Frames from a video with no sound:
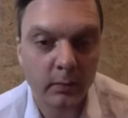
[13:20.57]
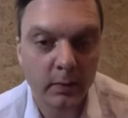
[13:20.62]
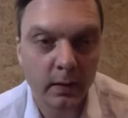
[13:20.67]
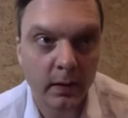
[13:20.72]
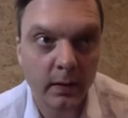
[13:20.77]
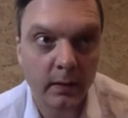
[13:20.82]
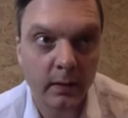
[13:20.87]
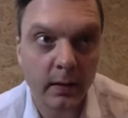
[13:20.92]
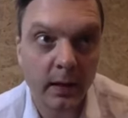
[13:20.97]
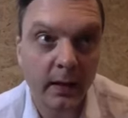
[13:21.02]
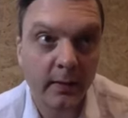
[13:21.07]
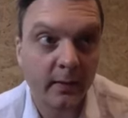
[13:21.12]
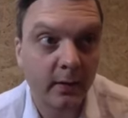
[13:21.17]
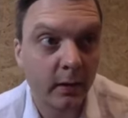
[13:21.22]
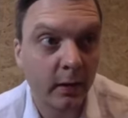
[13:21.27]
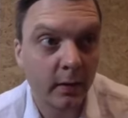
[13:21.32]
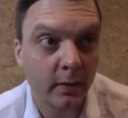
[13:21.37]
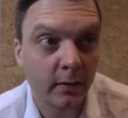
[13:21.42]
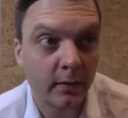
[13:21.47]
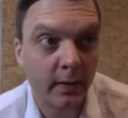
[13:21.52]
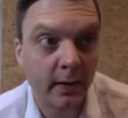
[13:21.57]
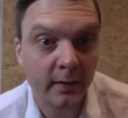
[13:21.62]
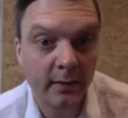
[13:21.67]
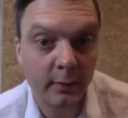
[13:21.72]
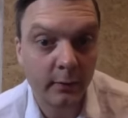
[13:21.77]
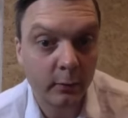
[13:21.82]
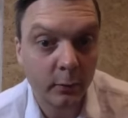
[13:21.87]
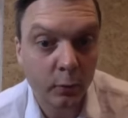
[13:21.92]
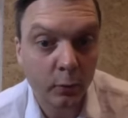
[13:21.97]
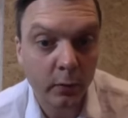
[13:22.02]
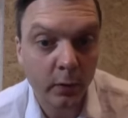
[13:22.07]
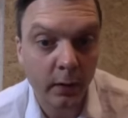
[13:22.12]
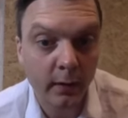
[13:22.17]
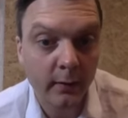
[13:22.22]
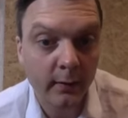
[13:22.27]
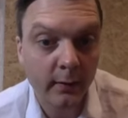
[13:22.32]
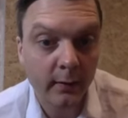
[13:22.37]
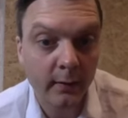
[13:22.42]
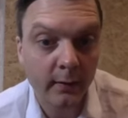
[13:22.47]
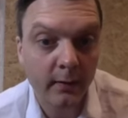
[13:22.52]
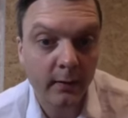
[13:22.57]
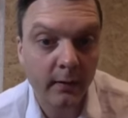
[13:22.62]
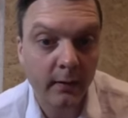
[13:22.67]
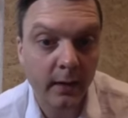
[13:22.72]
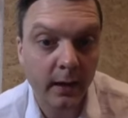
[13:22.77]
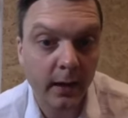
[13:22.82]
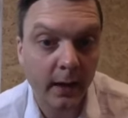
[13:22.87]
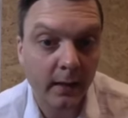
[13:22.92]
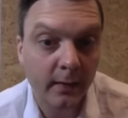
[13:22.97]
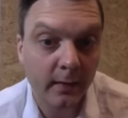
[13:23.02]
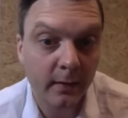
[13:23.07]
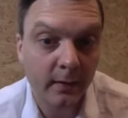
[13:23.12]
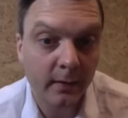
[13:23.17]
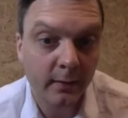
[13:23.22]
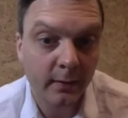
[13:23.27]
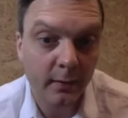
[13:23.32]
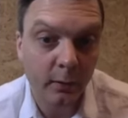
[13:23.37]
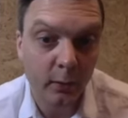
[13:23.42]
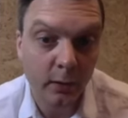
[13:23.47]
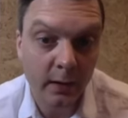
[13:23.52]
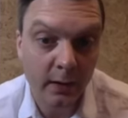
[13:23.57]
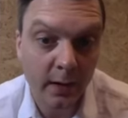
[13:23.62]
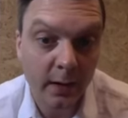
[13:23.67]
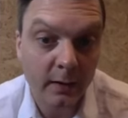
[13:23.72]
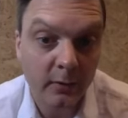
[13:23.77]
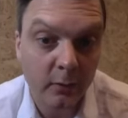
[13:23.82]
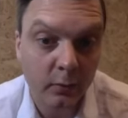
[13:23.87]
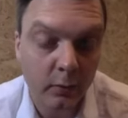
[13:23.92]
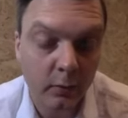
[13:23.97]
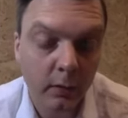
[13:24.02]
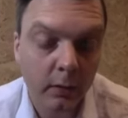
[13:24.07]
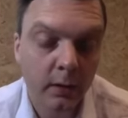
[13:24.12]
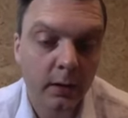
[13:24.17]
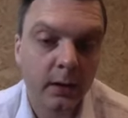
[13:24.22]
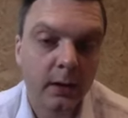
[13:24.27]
last year I tasted 2 lots that had this on a natural